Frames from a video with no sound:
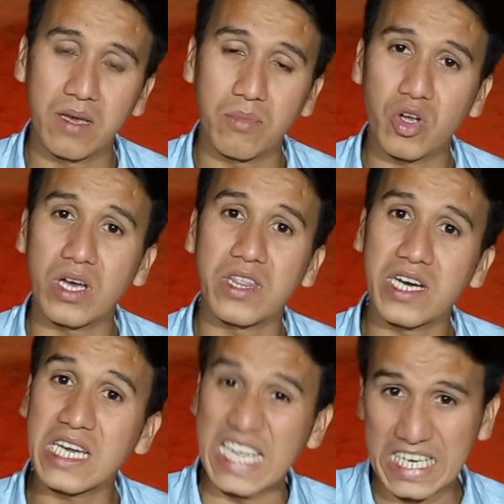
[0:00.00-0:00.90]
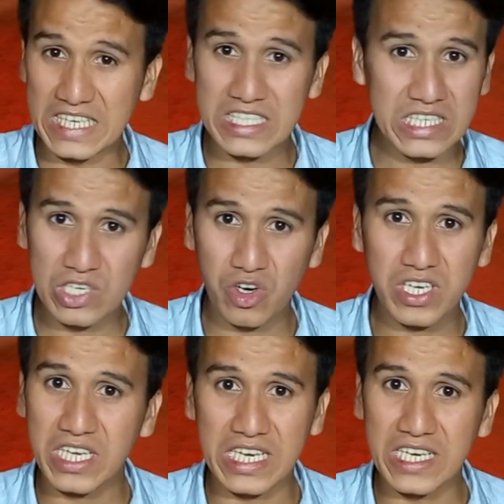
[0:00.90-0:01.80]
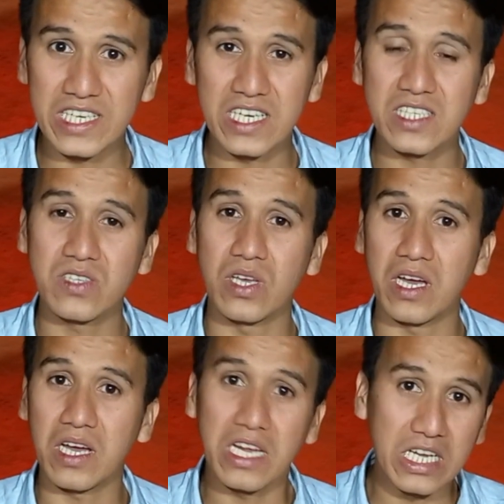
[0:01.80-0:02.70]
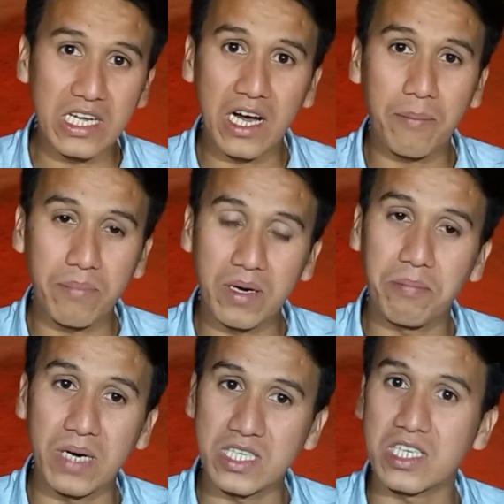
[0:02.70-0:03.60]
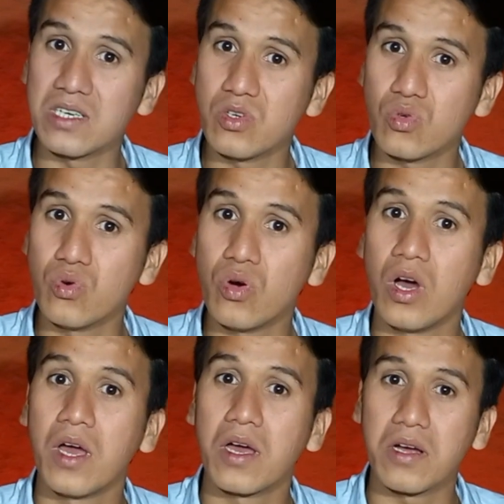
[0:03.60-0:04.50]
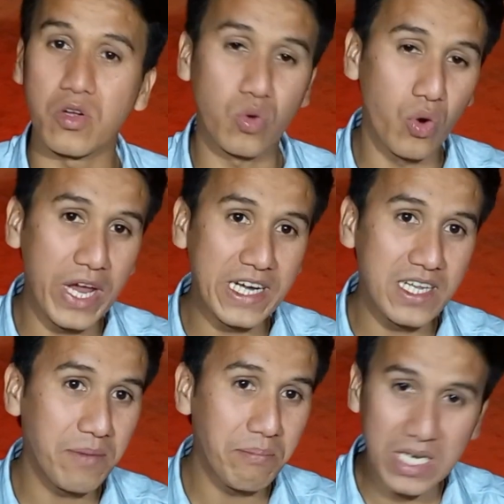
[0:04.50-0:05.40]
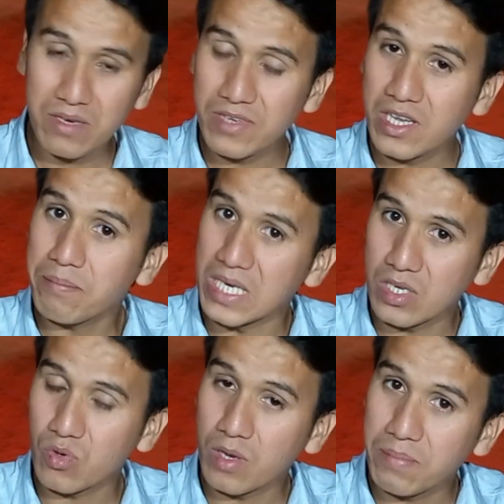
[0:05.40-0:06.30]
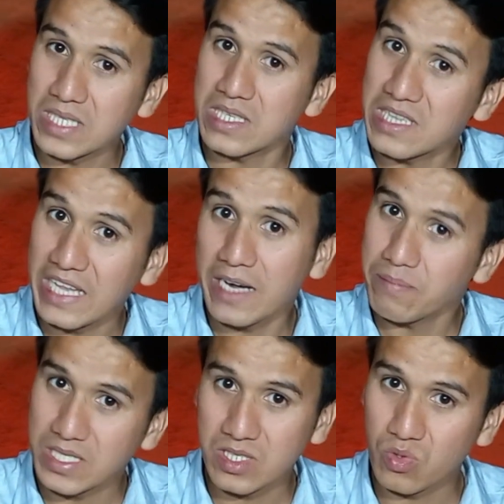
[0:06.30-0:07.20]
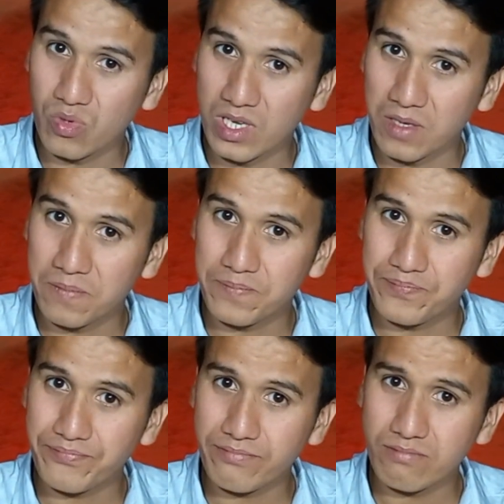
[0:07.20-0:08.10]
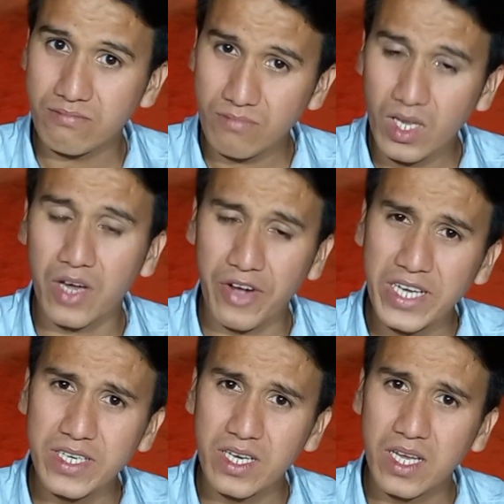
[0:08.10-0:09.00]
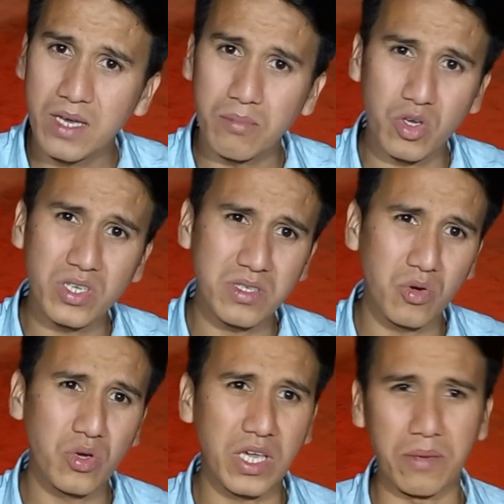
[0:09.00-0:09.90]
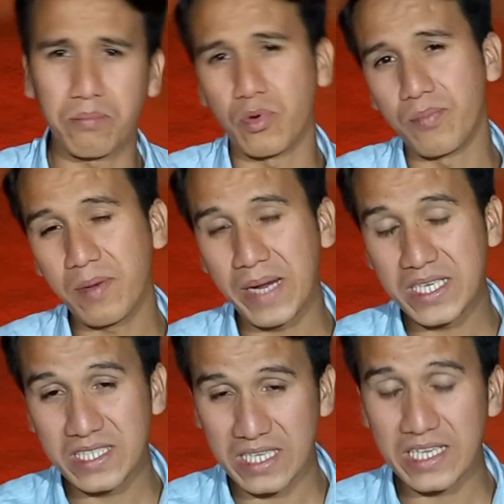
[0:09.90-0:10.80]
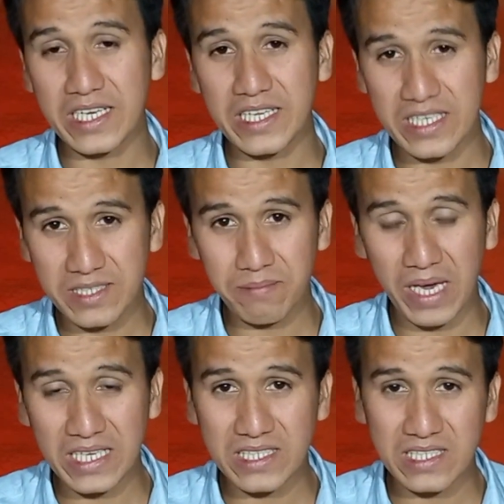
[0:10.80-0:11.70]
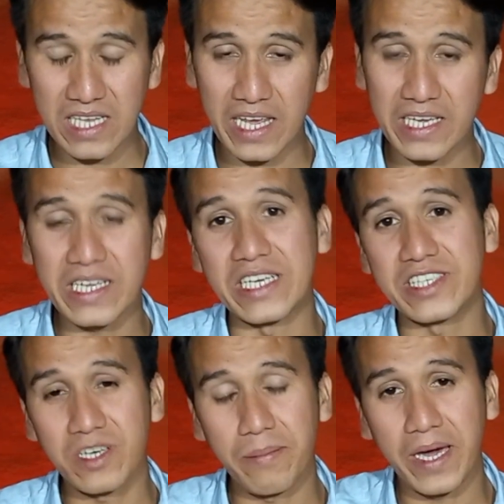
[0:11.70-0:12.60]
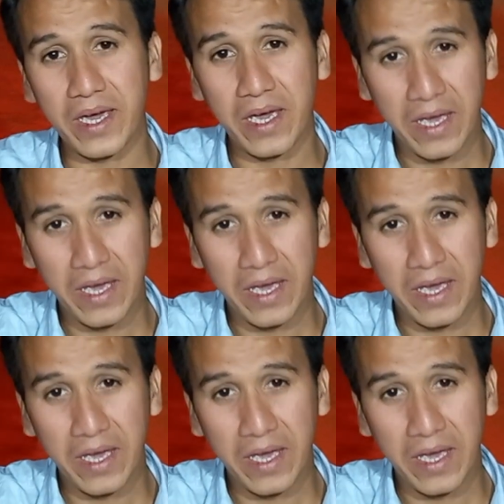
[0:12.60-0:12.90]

Because the creator did not create us a person to go and meet with a particular person, that person only, right? Because okay, people might say that yes, marriage is like created by